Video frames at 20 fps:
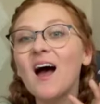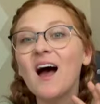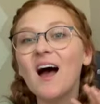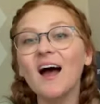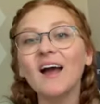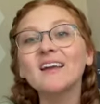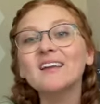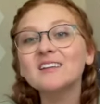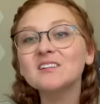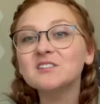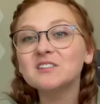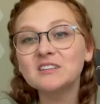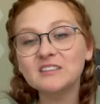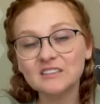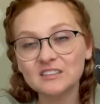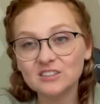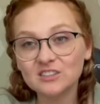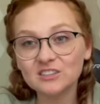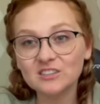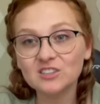I could
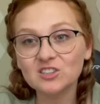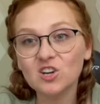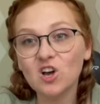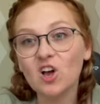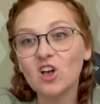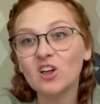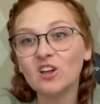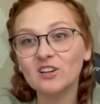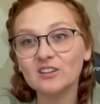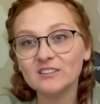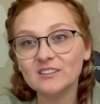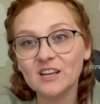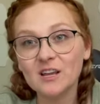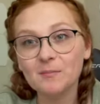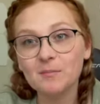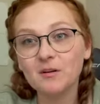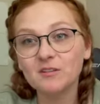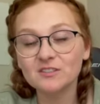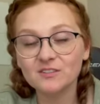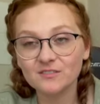literally talk all day
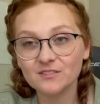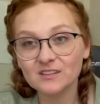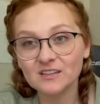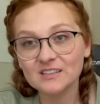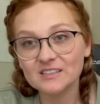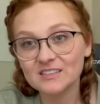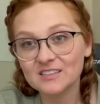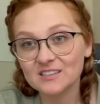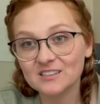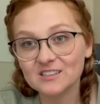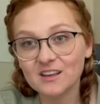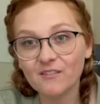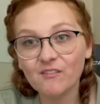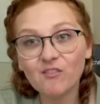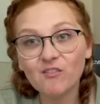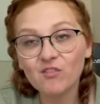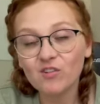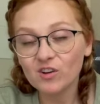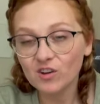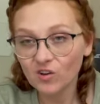about different ideas I
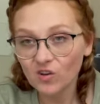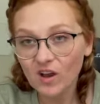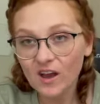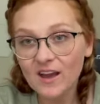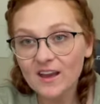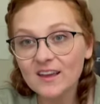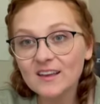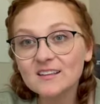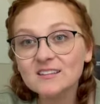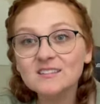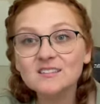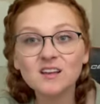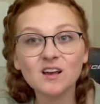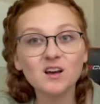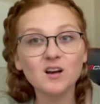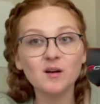have for you guys.